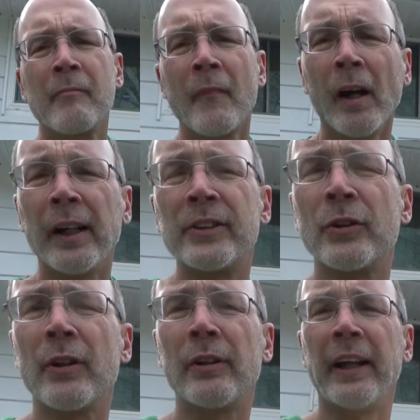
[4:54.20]
Alright,
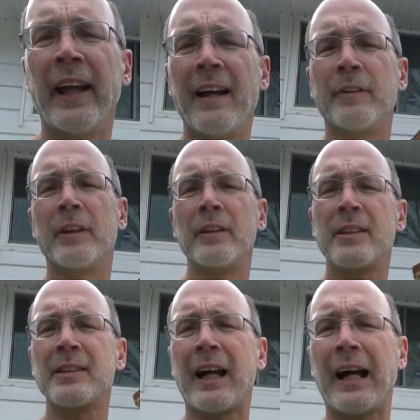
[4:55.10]
so there you have it. This
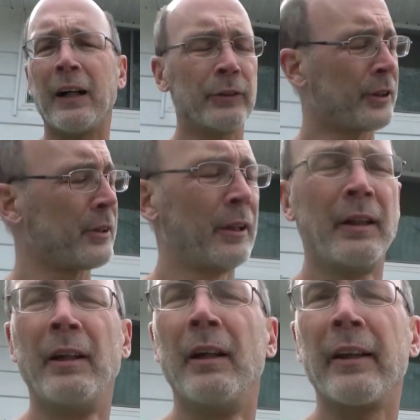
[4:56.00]
is a house
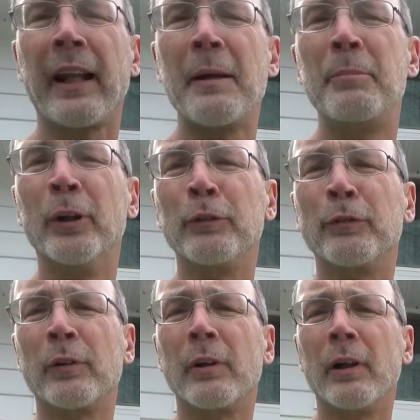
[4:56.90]
that I built
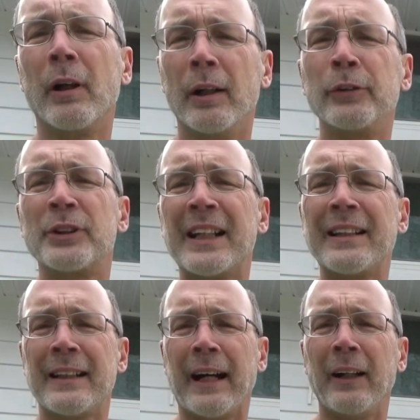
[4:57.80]
for under
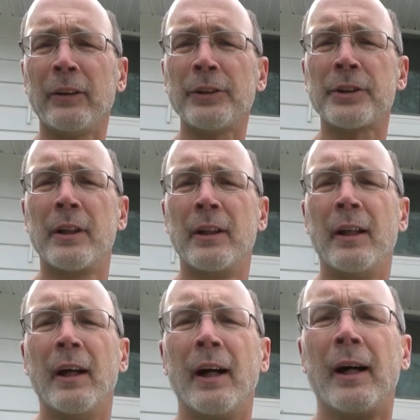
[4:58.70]

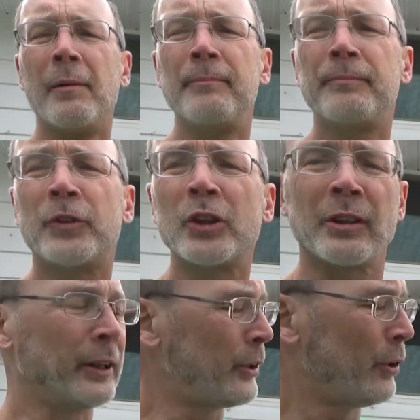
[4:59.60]
$10. Just
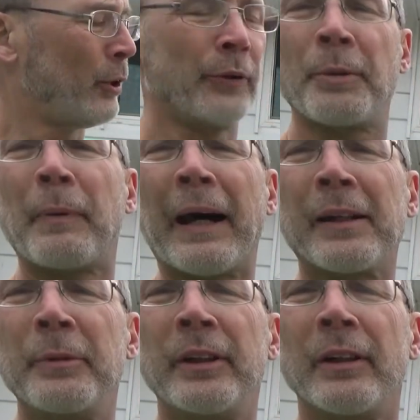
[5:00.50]
to let you know, the
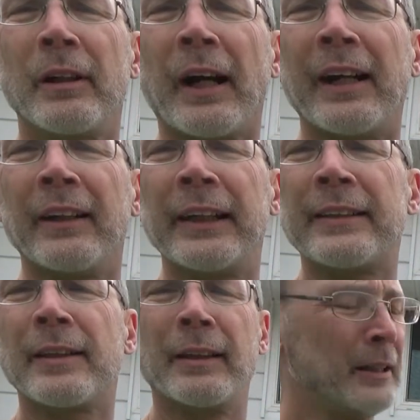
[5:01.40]
bottom here I like
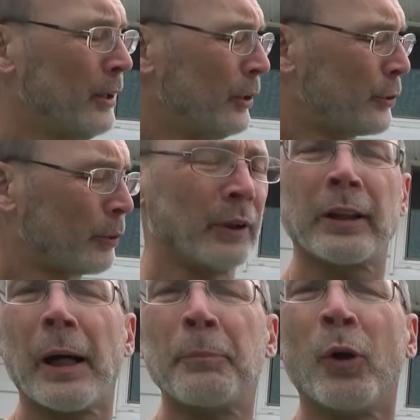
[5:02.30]
to drill a
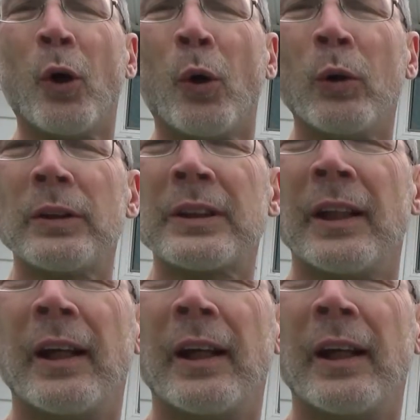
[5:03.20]
couple holes